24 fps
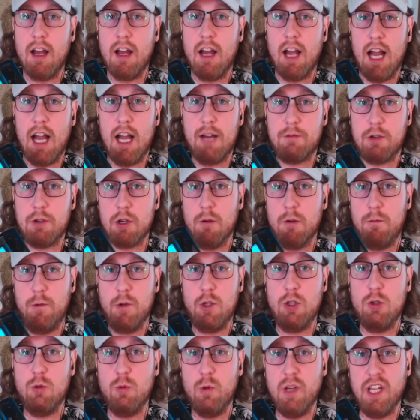After a
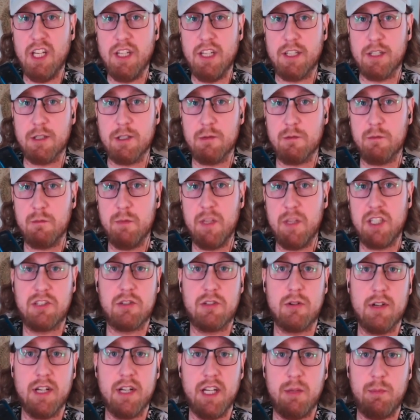full week of
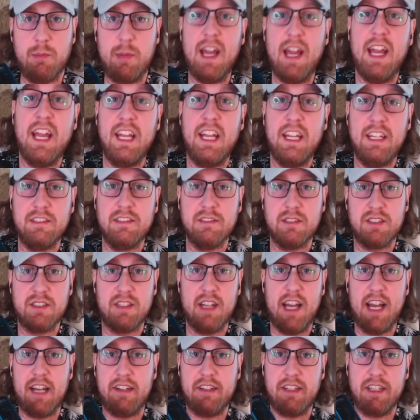misery, pain,
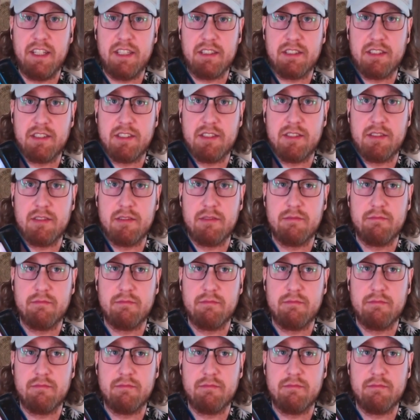sadness,